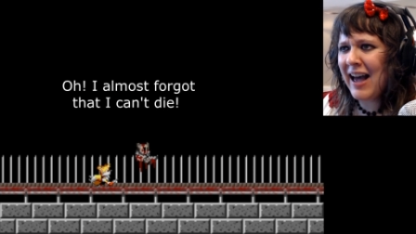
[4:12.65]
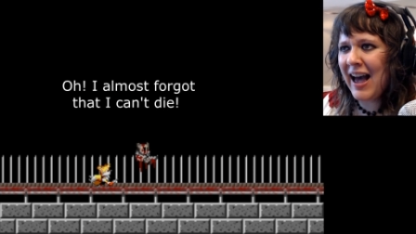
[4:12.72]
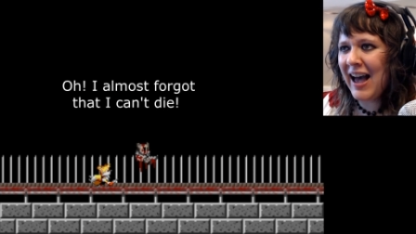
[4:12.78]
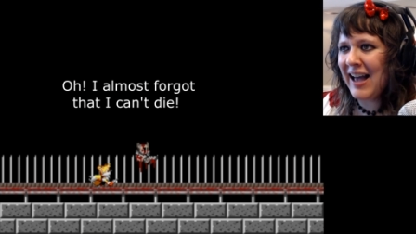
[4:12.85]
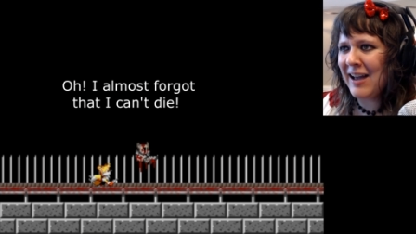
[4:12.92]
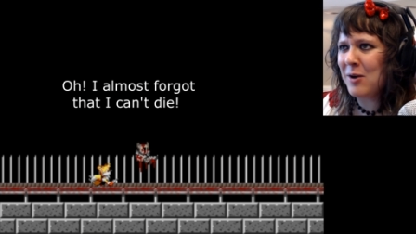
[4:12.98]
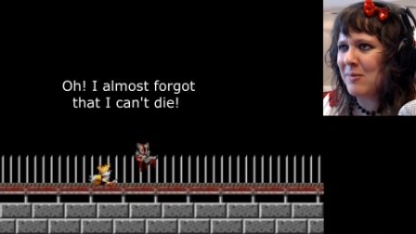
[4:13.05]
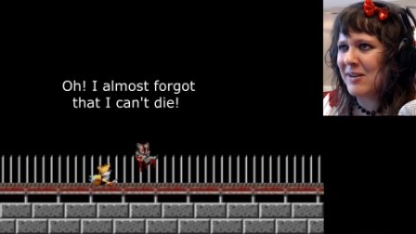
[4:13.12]

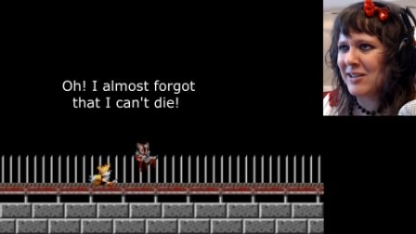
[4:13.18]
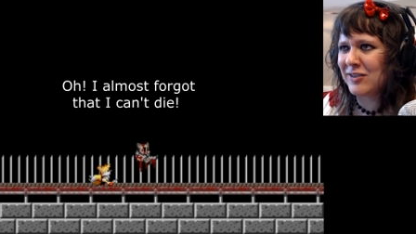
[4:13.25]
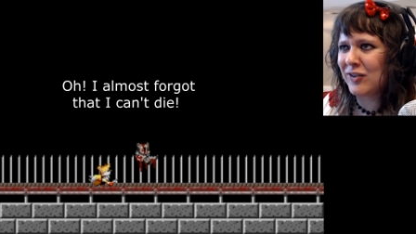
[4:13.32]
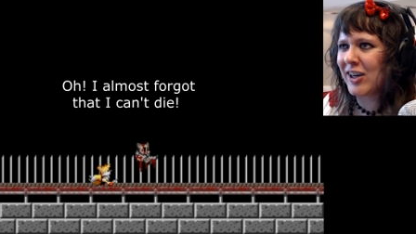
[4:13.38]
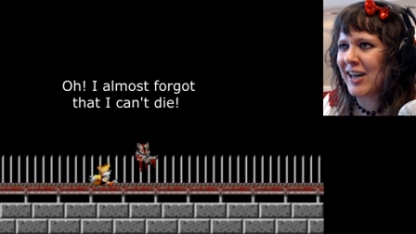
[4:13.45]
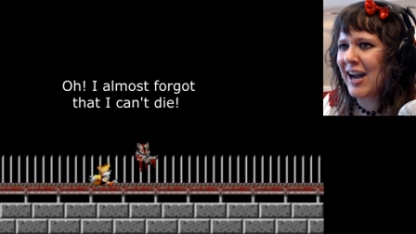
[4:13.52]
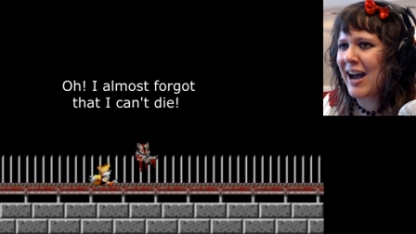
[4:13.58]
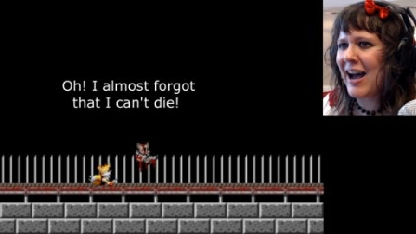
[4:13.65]
I almost
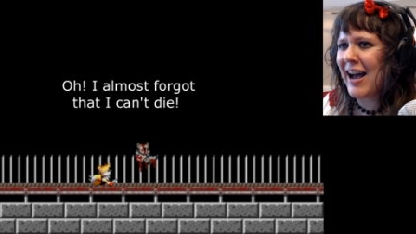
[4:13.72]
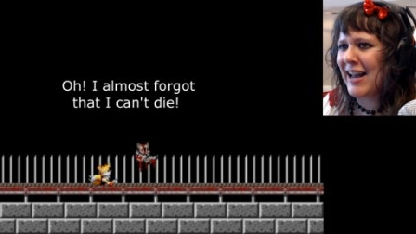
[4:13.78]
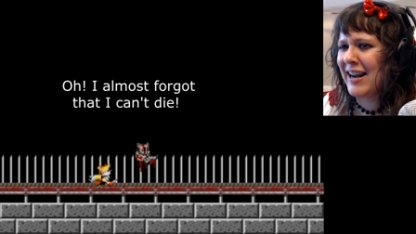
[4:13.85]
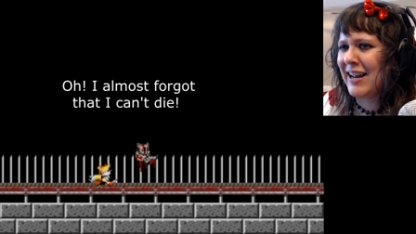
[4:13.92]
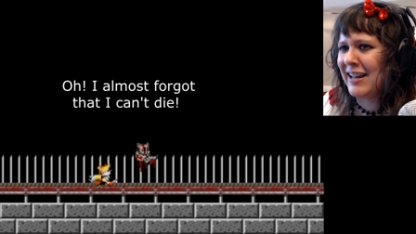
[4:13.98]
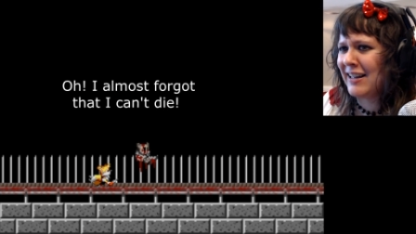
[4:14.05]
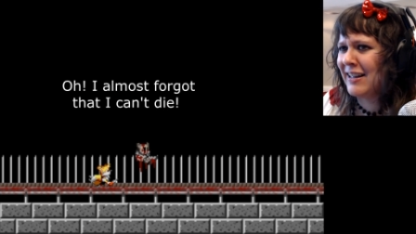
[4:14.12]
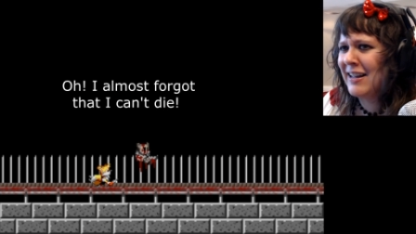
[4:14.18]

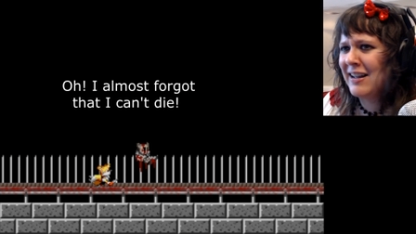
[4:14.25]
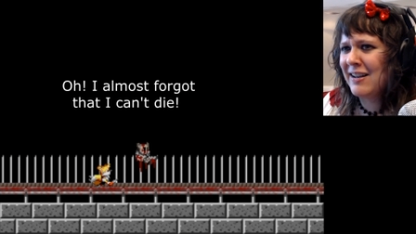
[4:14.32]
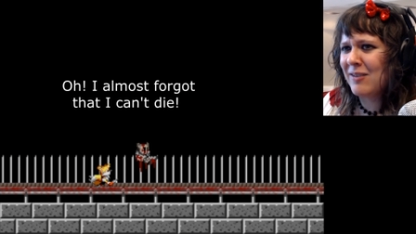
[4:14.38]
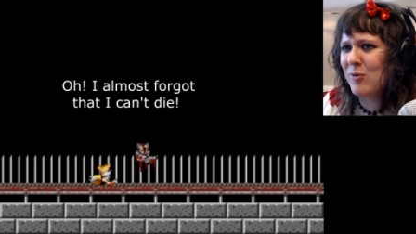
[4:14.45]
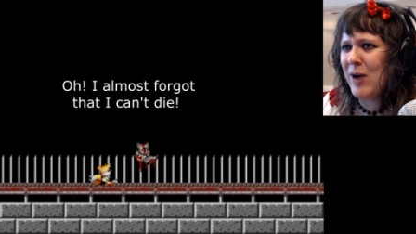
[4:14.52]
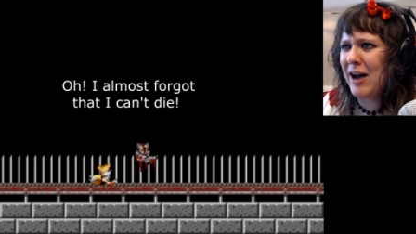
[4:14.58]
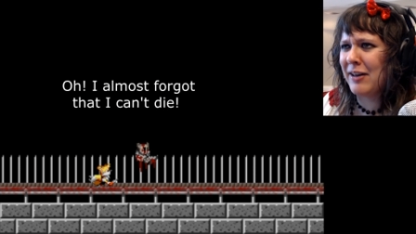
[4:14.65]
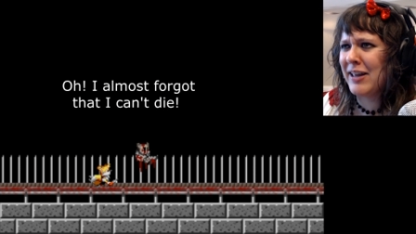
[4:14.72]
forgot.
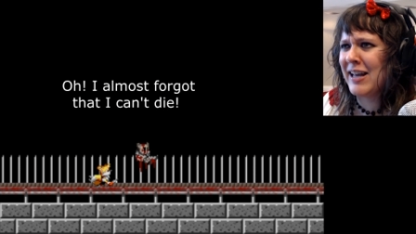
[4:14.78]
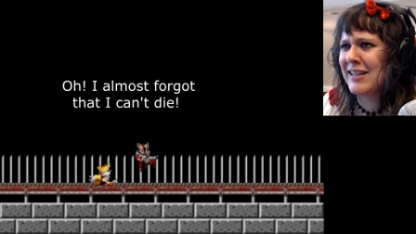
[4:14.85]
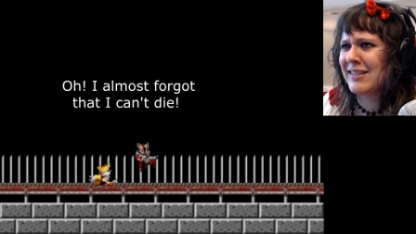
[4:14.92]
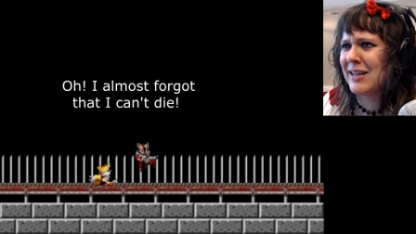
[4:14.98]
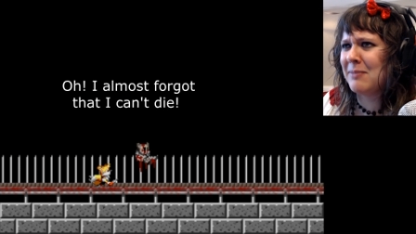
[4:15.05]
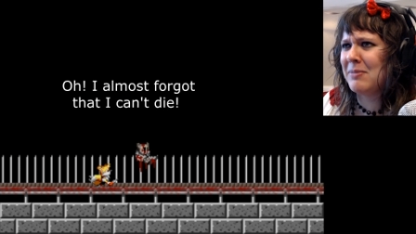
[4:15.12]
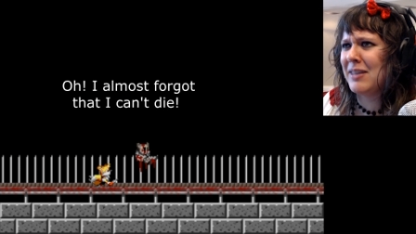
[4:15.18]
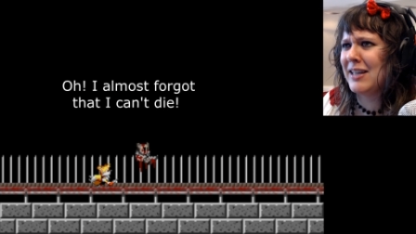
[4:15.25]
Wow, that's
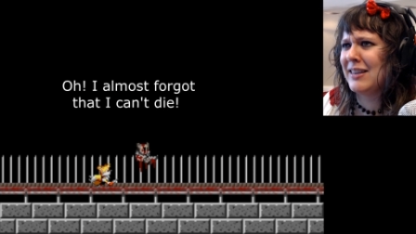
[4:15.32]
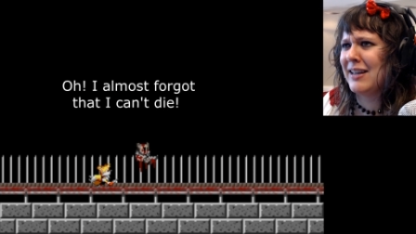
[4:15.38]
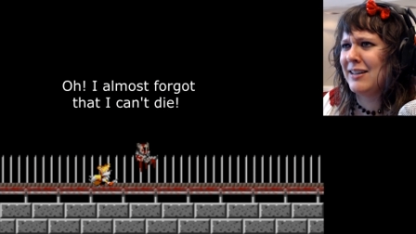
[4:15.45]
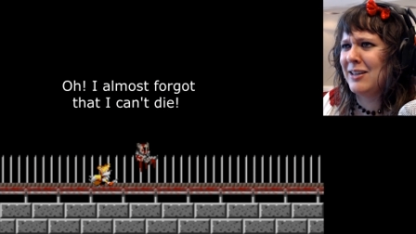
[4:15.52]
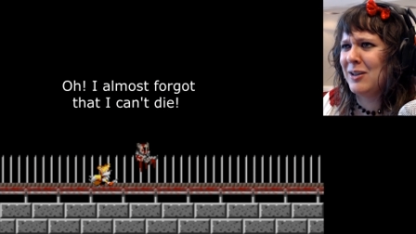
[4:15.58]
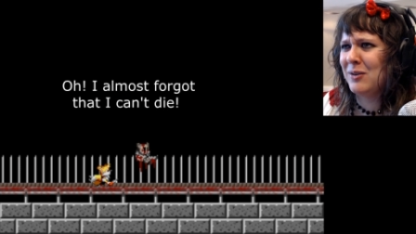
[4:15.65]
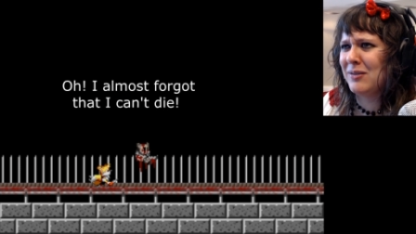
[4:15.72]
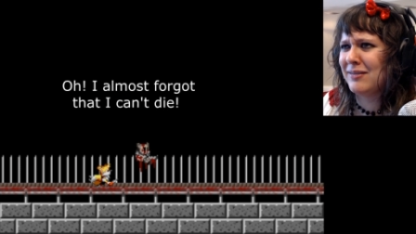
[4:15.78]
something
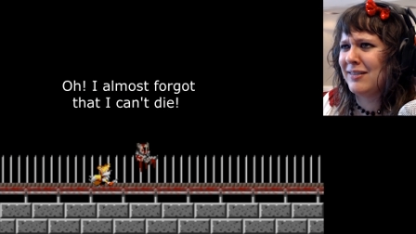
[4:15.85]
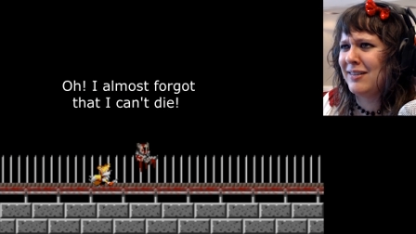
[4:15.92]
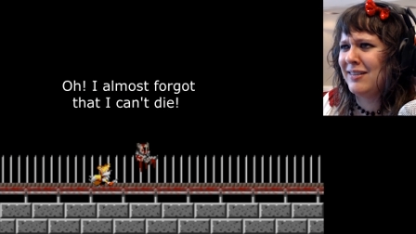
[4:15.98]
that you,